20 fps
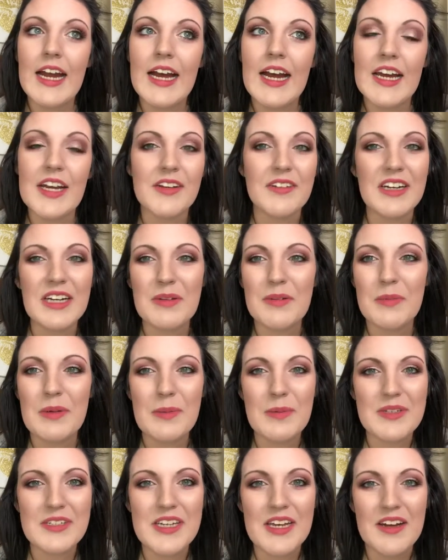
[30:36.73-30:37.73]
don't like when
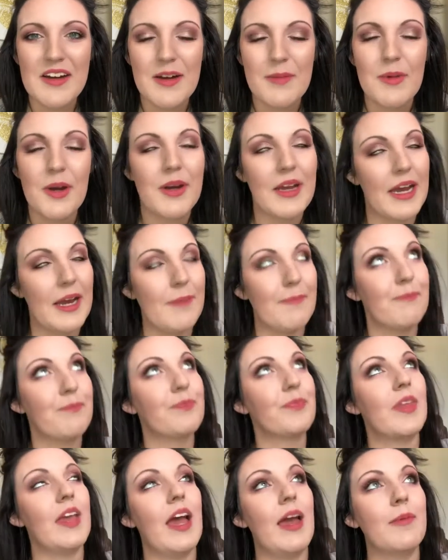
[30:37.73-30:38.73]
people say, okay.
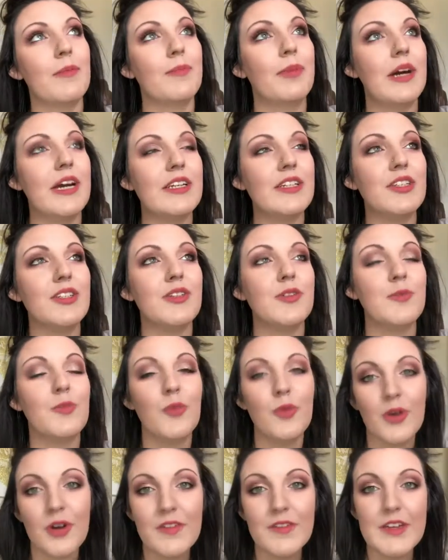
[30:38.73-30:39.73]
I'm planning to do
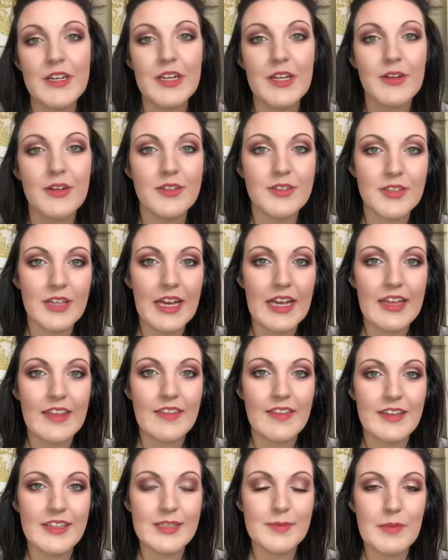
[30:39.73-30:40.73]
more videos like
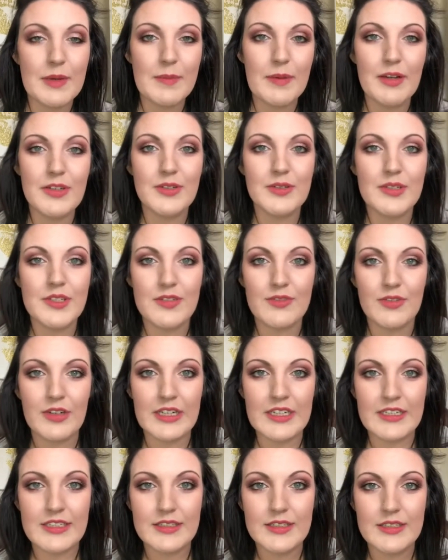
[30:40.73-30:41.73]
this. Maybe I'll do
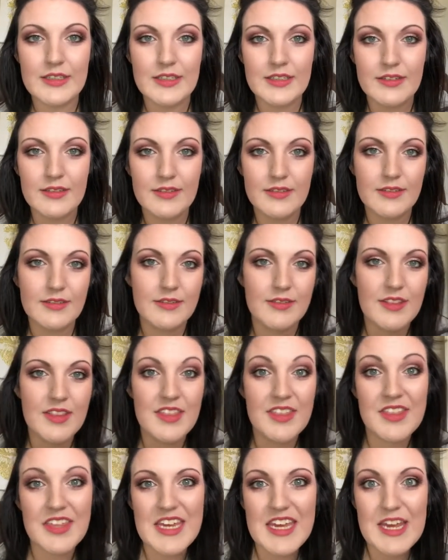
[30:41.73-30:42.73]
different
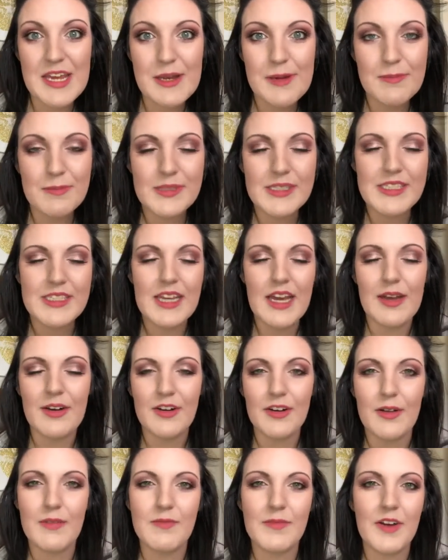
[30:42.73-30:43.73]
themes. I don't
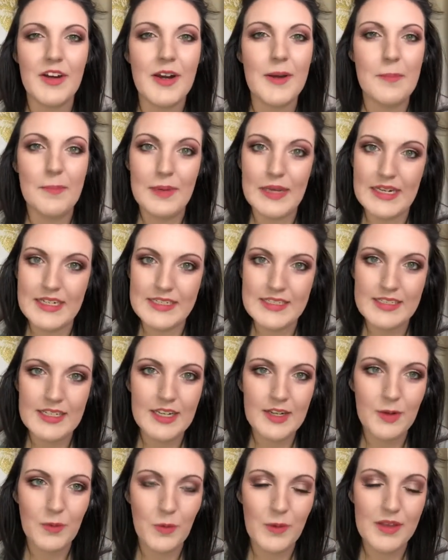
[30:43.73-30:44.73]
know, I'm very
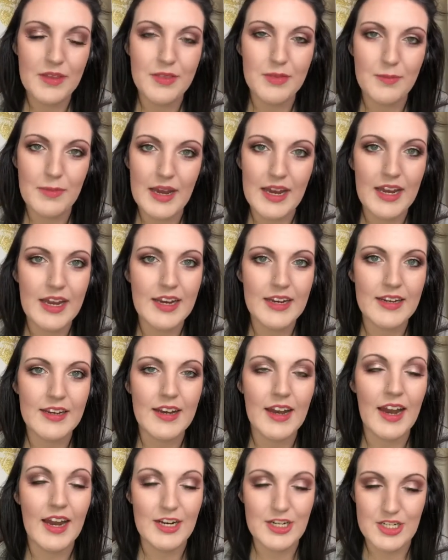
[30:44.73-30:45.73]
basic with my
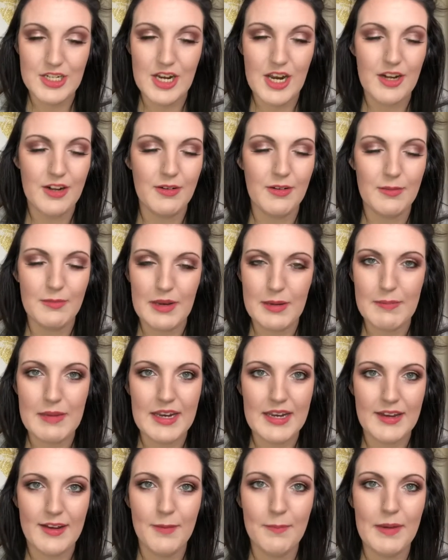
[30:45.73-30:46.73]
eyeshadow and my
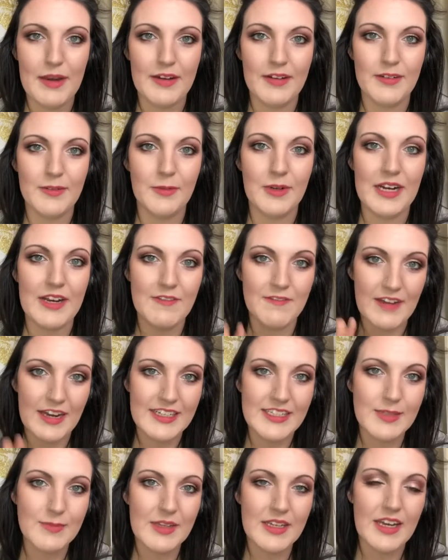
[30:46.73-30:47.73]
makeup. When I
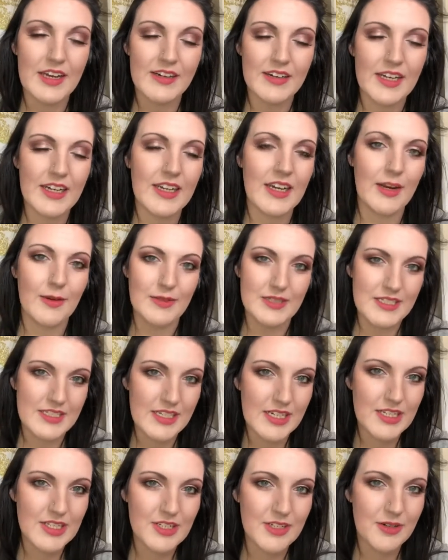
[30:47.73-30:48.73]
find something I like, I always
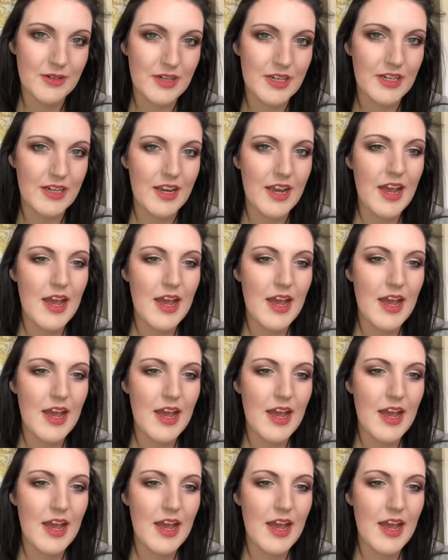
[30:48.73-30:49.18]
stick to it.